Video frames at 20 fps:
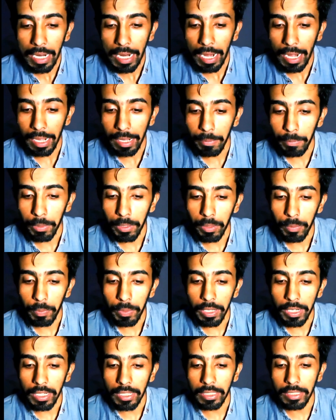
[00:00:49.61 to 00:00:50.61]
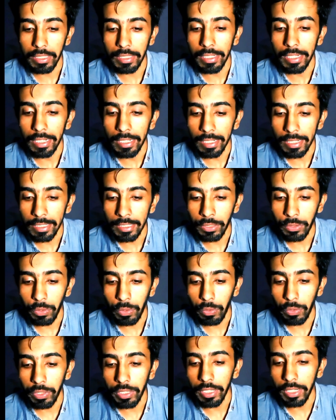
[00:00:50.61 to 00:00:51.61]
and manipulate data
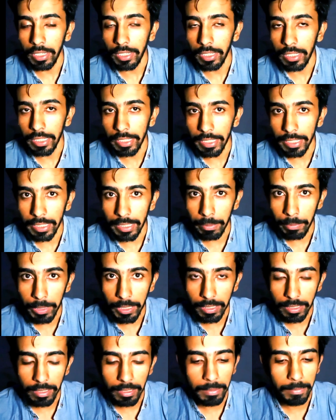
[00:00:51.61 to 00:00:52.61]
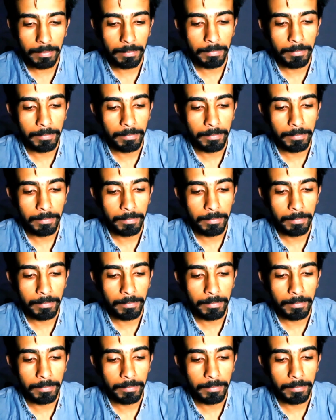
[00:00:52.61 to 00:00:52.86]
stored in a database.